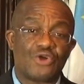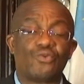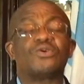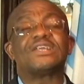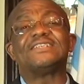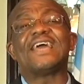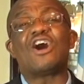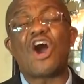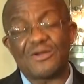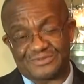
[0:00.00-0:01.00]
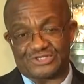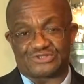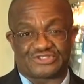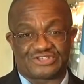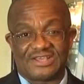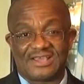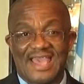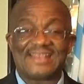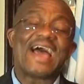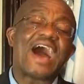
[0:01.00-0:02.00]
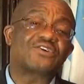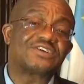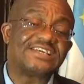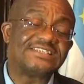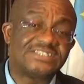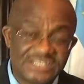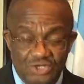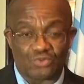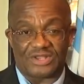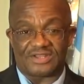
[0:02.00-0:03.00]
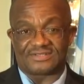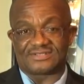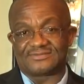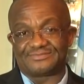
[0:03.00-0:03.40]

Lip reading: what are their options, and how can they deal with it.